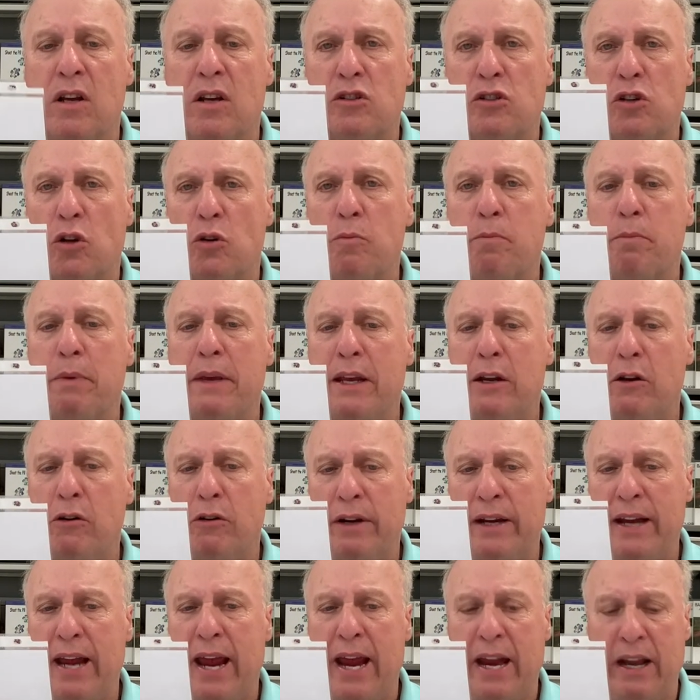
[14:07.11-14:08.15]
So you be
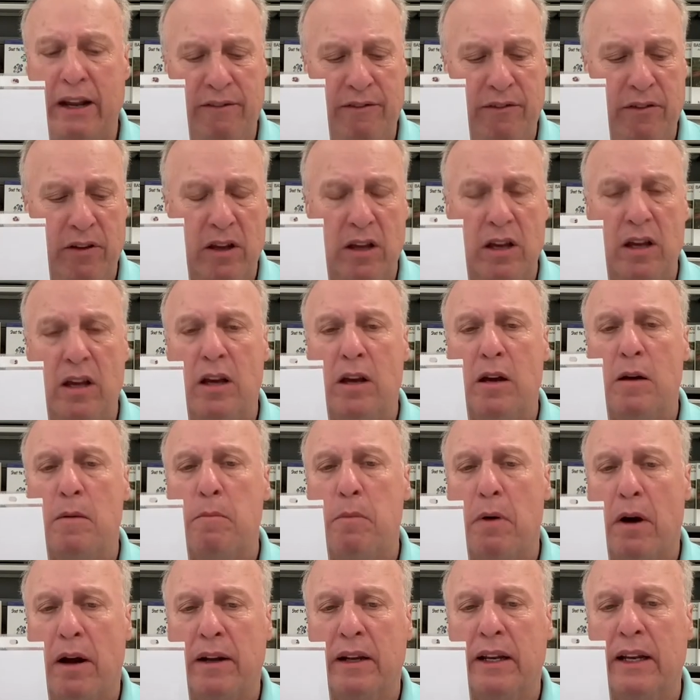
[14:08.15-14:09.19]
creative,
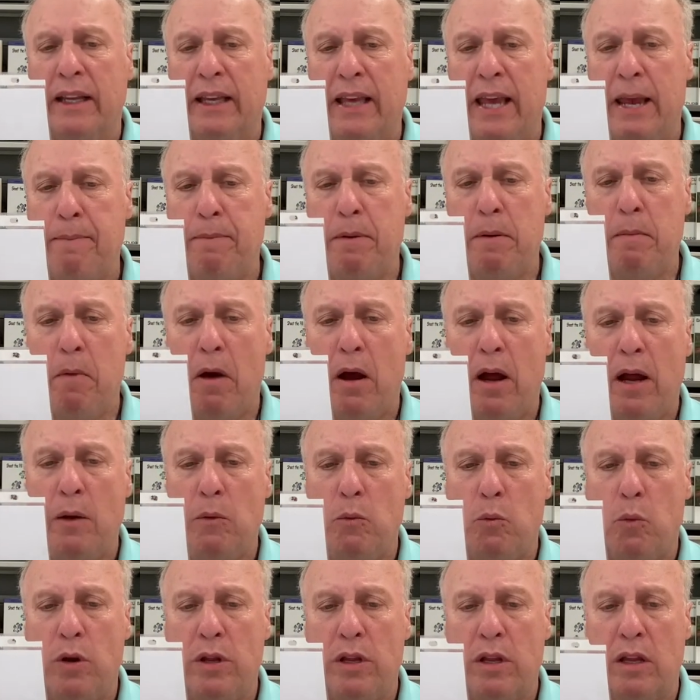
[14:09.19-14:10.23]
but keep in
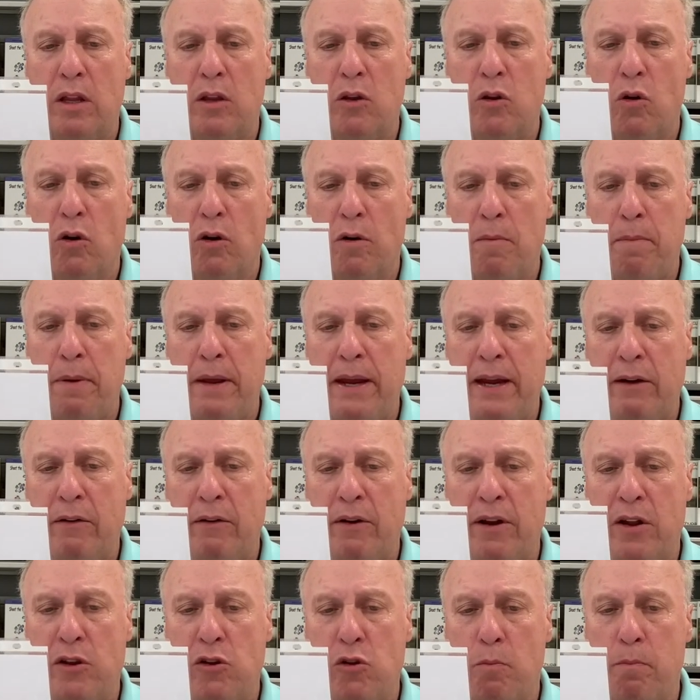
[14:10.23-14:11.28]
mind when you're a
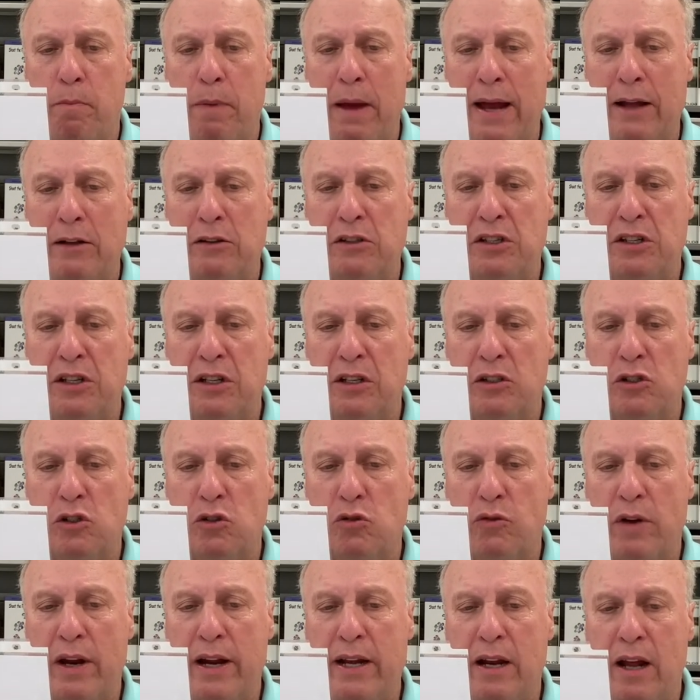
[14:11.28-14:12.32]
parent and you bounce it
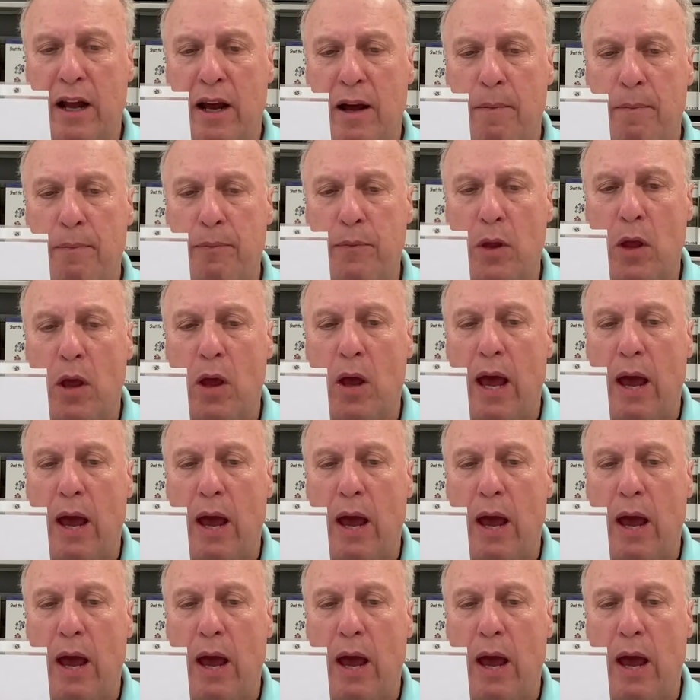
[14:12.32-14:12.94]
straight up,